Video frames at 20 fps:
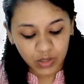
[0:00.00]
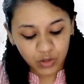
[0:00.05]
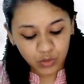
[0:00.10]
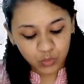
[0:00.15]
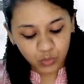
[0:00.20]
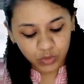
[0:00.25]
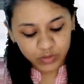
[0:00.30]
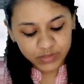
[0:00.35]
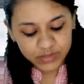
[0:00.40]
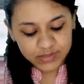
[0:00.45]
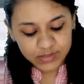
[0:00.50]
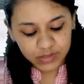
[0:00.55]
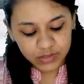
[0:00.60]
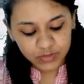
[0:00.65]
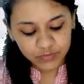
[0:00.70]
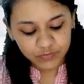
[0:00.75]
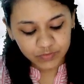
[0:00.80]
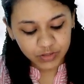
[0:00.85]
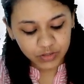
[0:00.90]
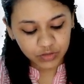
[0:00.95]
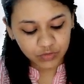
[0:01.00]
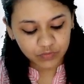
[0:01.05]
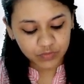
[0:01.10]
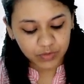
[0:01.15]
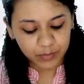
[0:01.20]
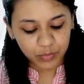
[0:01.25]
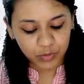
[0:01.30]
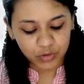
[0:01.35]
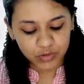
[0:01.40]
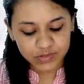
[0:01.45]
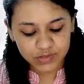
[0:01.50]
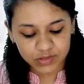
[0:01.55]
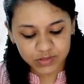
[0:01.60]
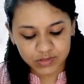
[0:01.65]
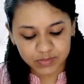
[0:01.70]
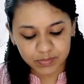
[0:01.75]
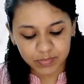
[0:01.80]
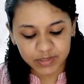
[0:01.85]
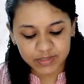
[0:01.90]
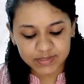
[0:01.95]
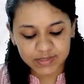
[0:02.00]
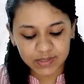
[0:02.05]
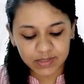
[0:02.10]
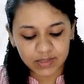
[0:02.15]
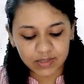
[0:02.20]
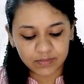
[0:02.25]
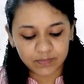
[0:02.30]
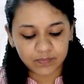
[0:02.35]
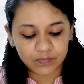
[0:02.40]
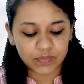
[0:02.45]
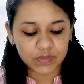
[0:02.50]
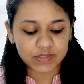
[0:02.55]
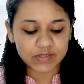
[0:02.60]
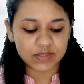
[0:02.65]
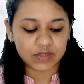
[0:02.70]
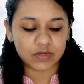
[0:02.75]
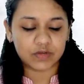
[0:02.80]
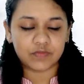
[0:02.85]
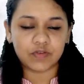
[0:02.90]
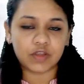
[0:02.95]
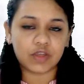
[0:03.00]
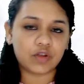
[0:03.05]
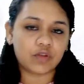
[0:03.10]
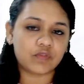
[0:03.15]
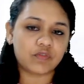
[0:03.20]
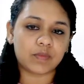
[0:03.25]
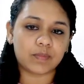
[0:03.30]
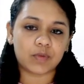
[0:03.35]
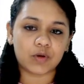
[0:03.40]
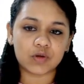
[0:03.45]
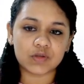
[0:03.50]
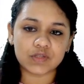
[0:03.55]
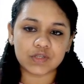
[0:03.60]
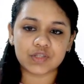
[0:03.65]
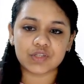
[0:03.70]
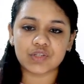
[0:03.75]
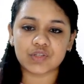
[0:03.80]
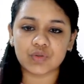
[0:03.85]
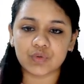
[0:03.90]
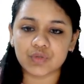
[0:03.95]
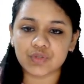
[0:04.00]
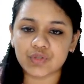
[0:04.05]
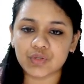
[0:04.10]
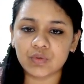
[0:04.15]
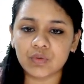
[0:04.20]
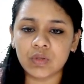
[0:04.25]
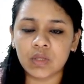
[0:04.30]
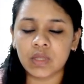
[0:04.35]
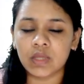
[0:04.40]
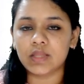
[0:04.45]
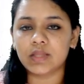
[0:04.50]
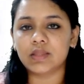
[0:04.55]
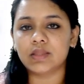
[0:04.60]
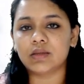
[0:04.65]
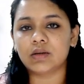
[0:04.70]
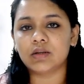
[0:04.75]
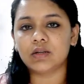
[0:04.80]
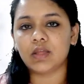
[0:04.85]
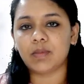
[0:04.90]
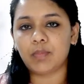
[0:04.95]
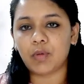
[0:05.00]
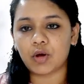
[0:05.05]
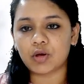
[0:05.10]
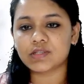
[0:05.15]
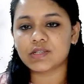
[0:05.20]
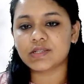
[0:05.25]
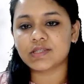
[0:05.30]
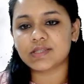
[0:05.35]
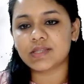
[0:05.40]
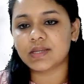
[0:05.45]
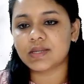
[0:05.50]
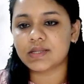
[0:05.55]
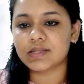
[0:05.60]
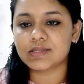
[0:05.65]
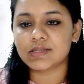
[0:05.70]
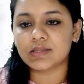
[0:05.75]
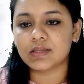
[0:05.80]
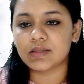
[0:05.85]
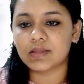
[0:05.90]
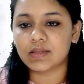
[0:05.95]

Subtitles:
What is certificate of deposits? Basically, certificate of deposits is also the deposits that is